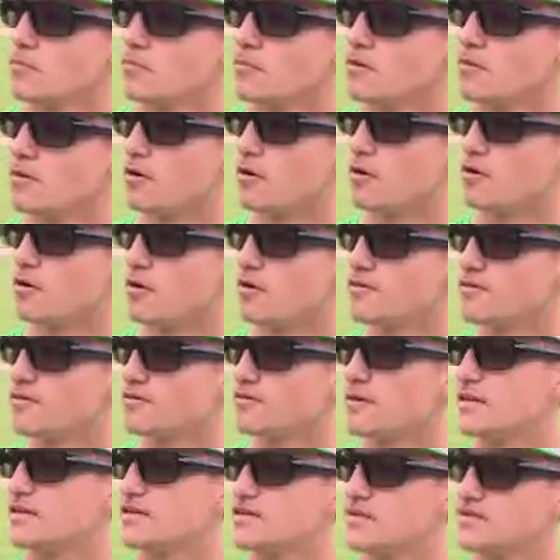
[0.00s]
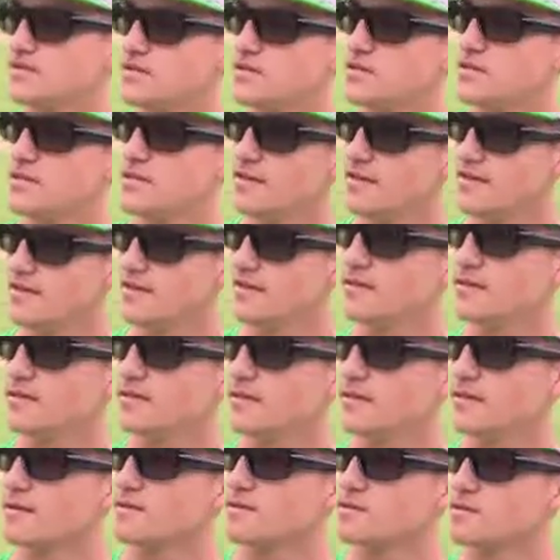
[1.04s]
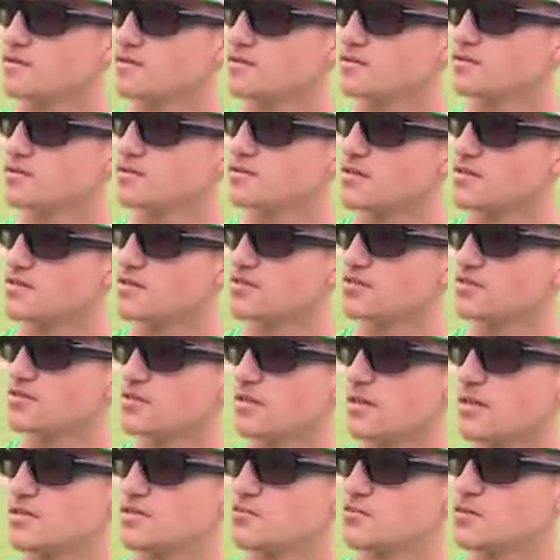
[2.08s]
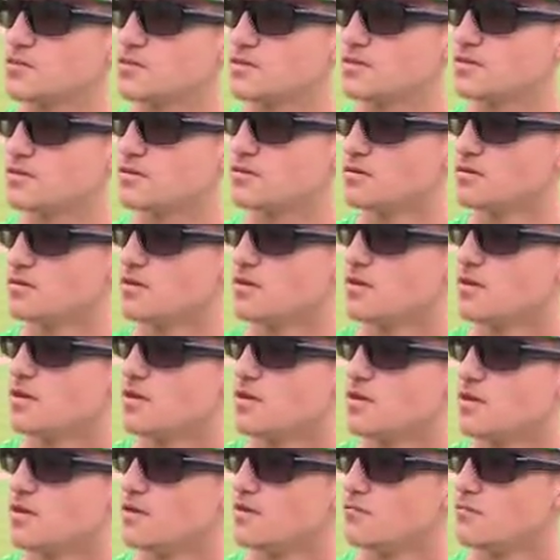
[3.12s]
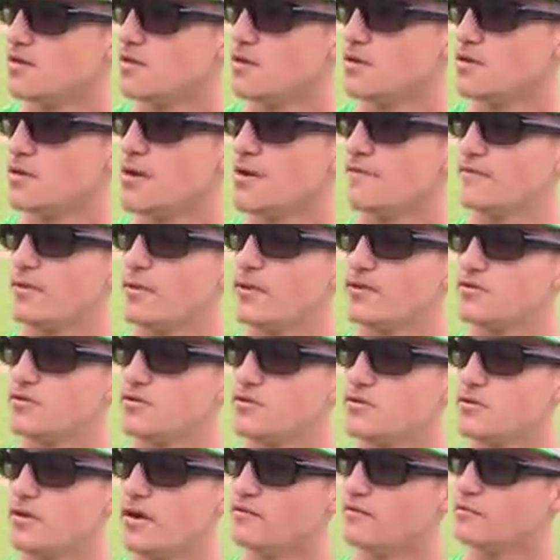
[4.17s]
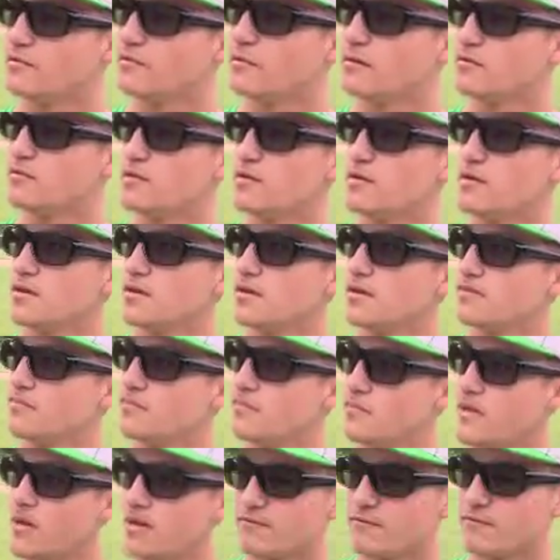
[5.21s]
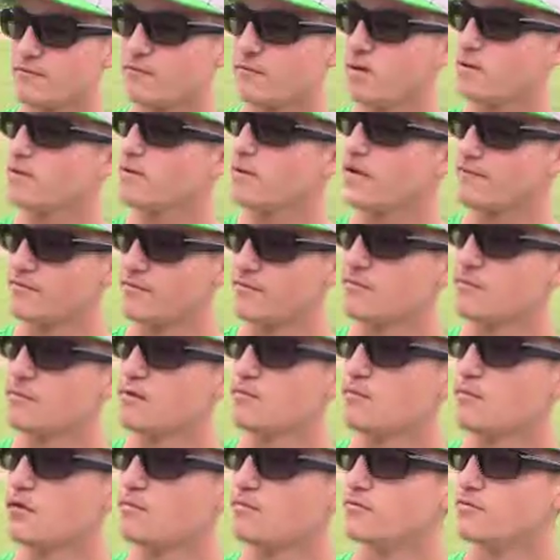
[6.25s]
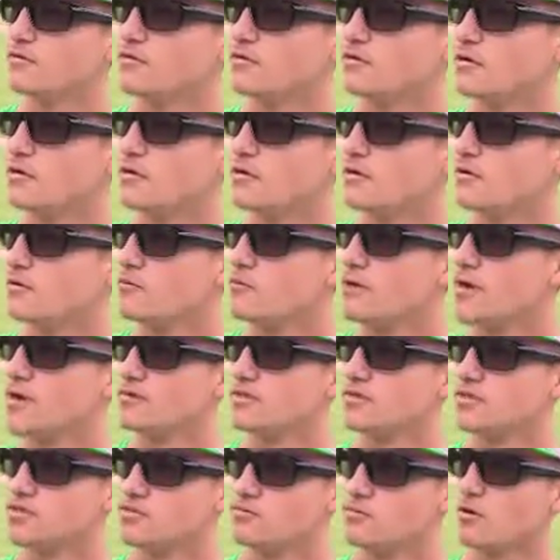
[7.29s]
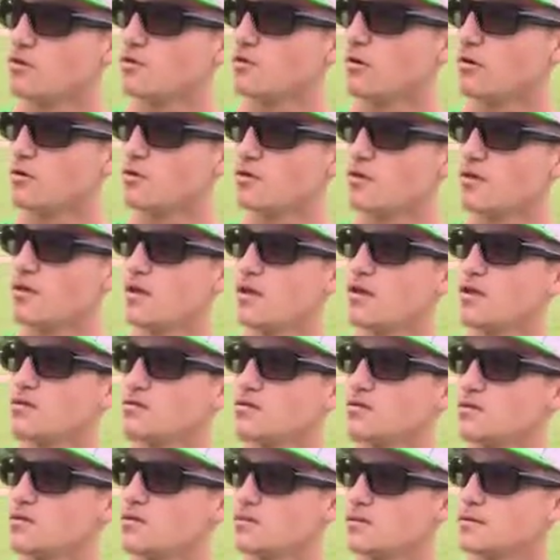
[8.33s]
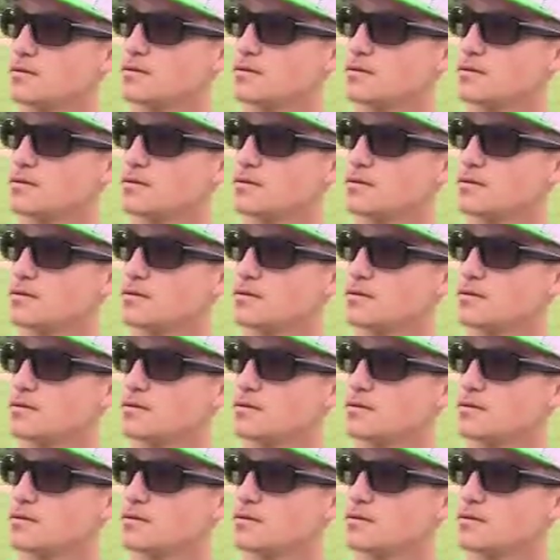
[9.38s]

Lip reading: We know our defense has to be key again like it was in sectionals last weekend, and we know we have to execute every play we get. If we have to bunt, we have to bunt them over. We got to play small ball to win games.